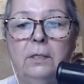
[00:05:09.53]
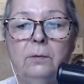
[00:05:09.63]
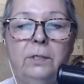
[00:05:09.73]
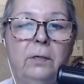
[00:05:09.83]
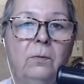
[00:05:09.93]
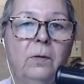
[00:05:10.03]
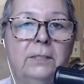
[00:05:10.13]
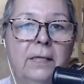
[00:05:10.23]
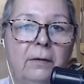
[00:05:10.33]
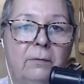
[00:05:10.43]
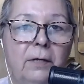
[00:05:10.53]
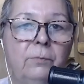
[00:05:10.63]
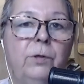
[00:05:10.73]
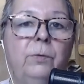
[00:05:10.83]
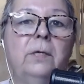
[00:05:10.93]
And we don't want that, right?
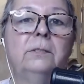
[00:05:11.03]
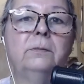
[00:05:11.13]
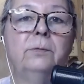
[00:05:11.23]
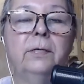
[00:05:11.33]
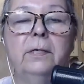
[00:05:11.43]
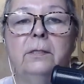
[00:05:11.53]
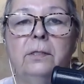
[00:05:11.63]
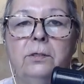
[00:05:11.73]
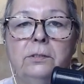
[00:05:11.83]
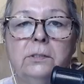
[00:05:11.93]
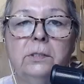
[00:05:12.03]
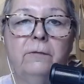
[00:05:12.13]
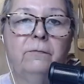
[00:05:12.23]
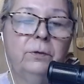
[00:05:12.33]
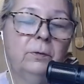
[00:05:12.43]
We want to bring in the good
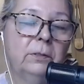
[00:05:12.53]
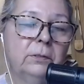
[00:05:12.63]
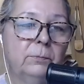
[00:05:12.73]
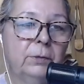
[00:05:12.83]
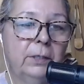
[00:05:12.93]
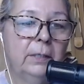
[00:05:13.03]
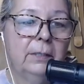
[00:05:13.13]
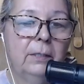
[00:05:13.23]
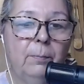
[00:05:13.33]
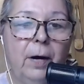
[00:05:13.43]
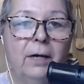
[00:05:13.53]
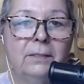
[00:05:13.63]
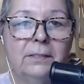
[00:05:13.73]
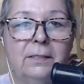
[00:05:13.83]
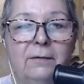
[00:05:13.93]
stuff. We want to bring in the
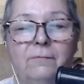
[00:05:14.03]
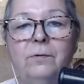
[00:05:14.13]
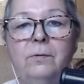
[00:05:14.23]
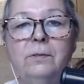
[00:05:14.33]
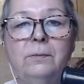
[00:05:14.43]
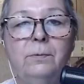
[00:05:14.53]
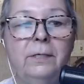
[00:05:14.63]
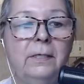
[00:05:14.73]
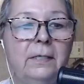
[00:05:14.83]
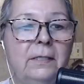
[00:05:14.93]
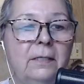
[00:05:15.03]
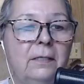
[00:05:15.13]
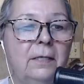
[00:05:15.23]
positive. We want to bring in